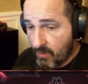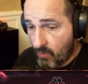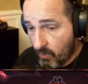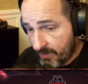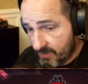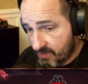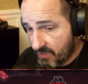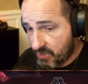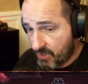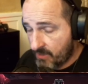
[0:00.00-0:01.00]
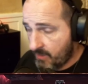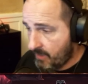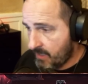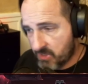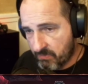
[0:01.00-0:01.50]
organization
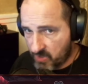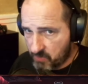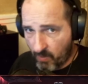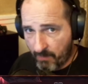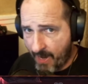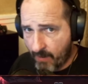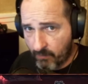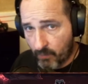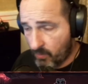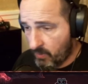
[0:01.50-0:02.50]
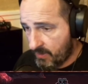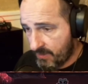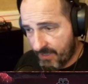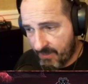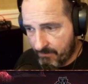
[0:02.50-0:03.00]
is much more powerful
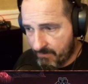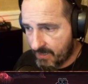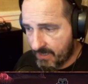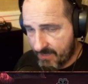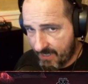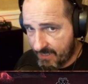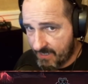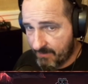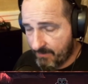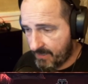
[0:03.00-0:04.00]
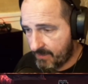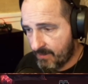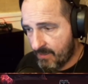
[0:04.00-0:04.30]
than the money that he can make.